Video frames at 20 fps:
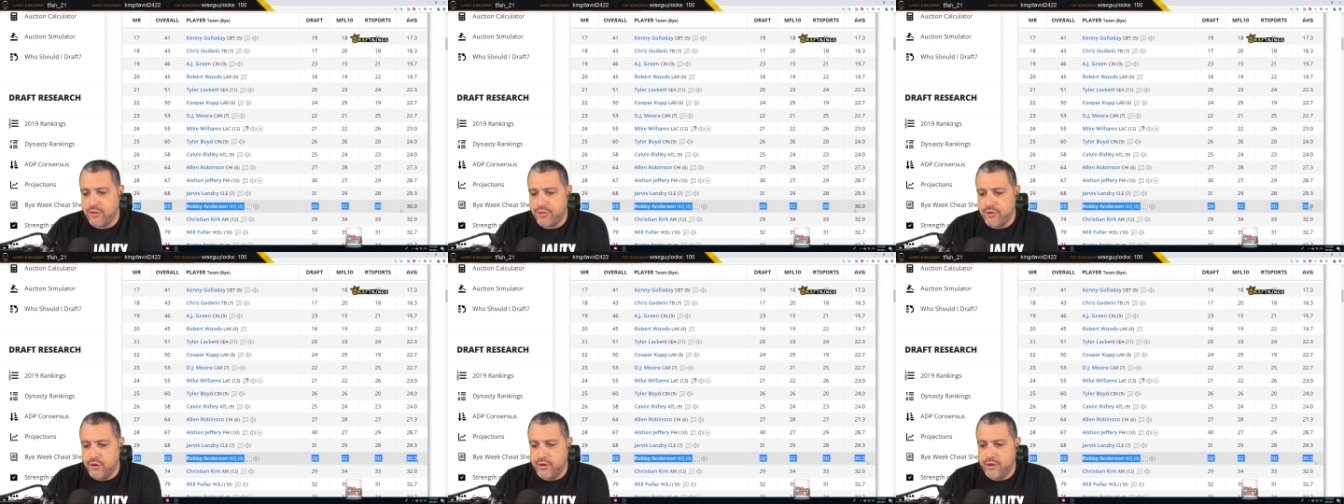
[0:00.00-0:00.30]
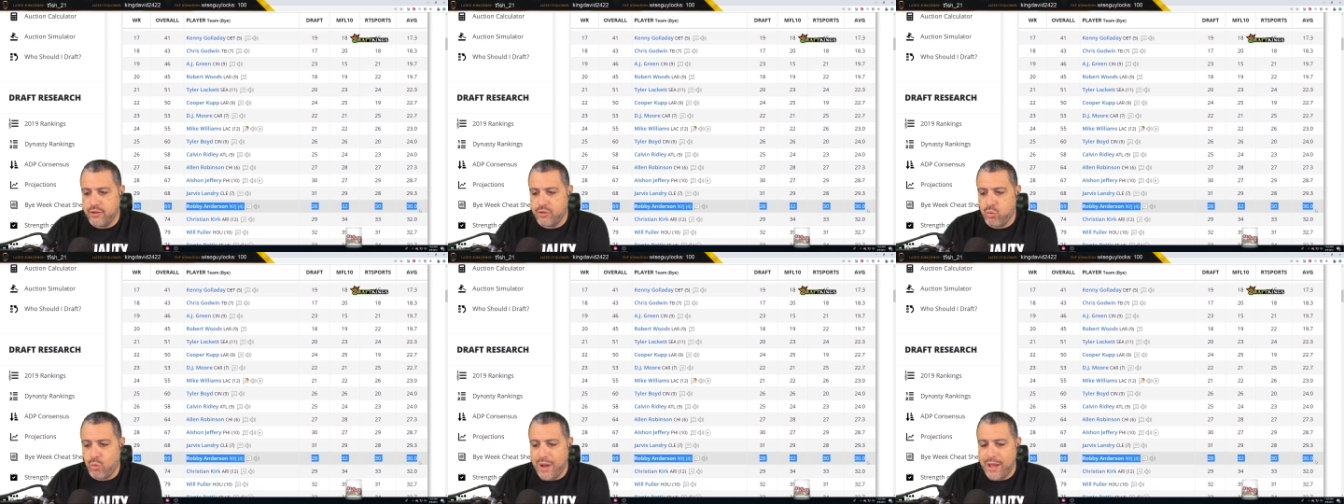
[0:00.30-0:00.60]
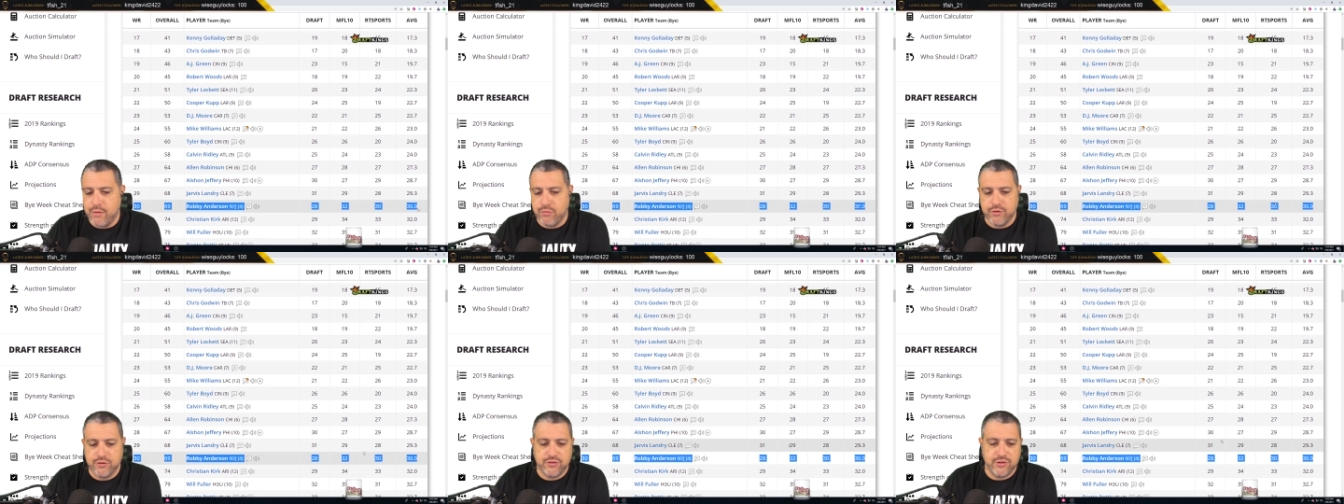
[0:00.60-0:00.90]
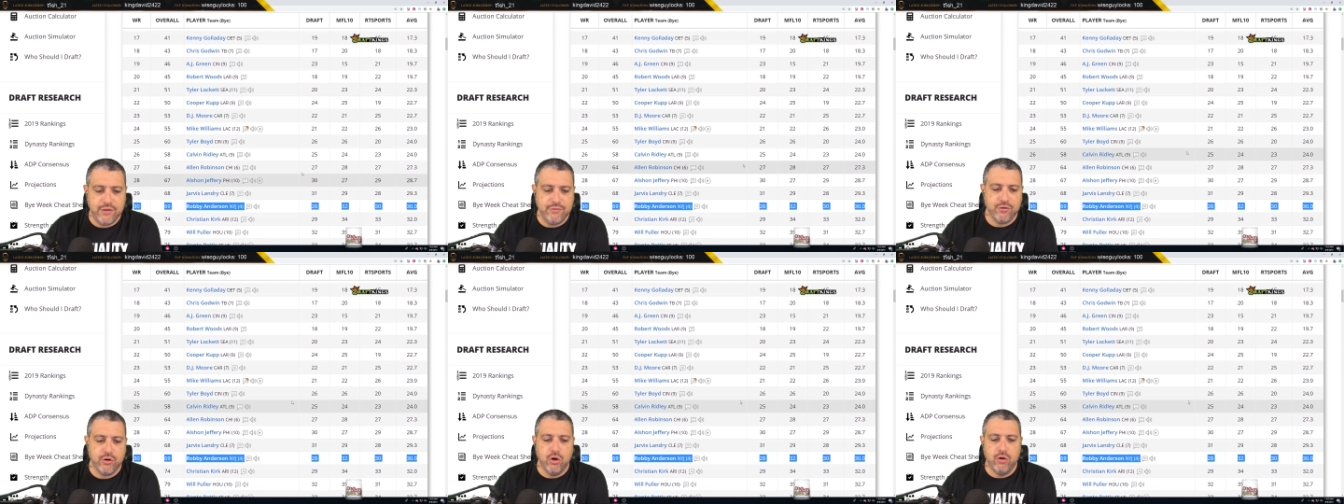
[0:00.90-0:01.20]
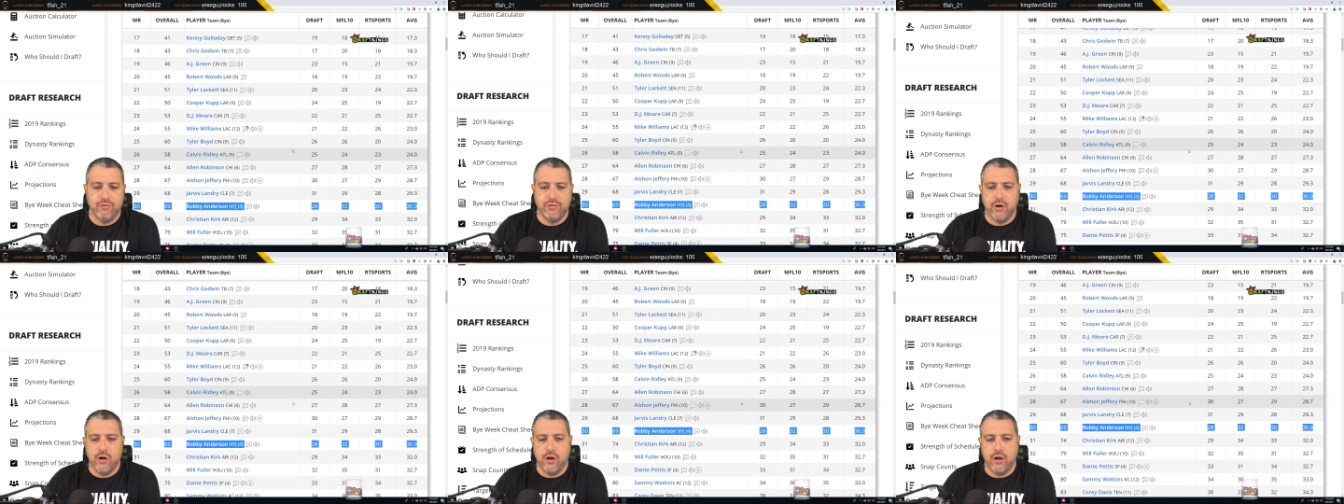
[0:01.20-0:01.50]
30th wide receiver
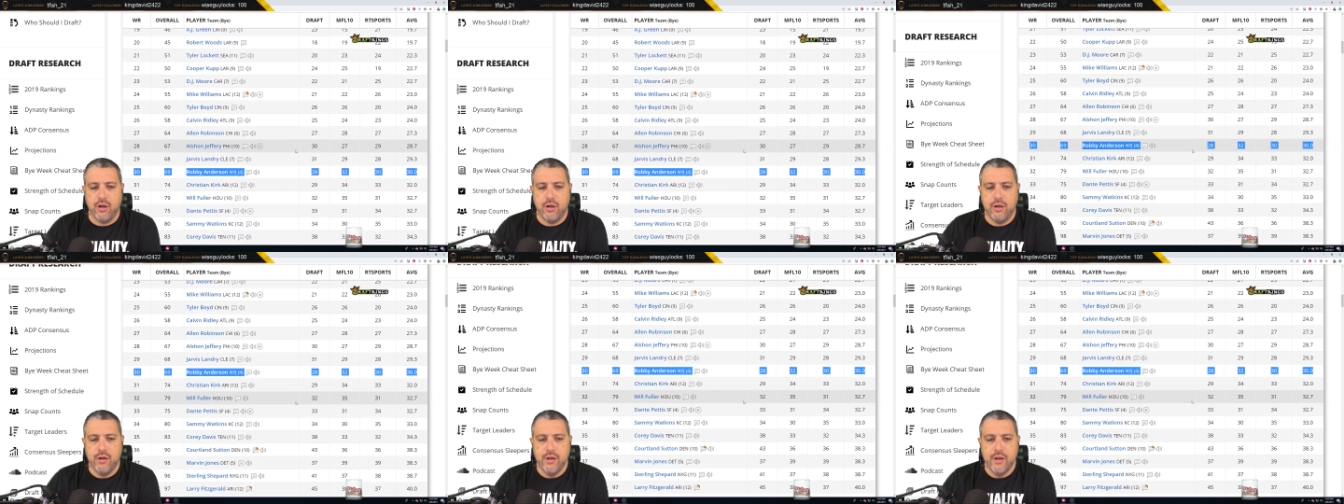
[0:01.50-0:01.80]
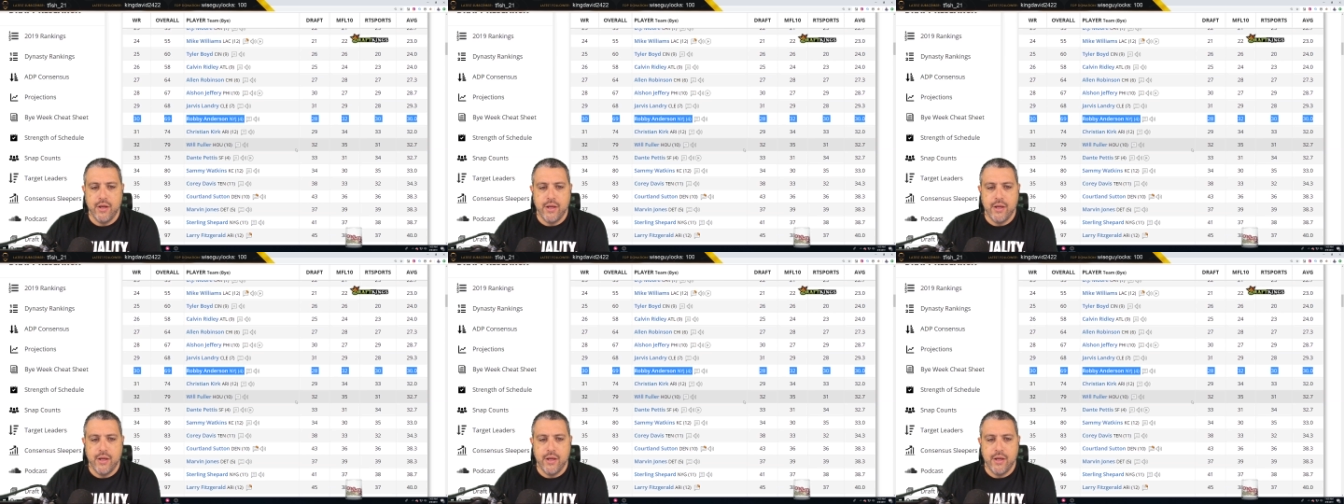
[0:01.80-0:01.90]
overall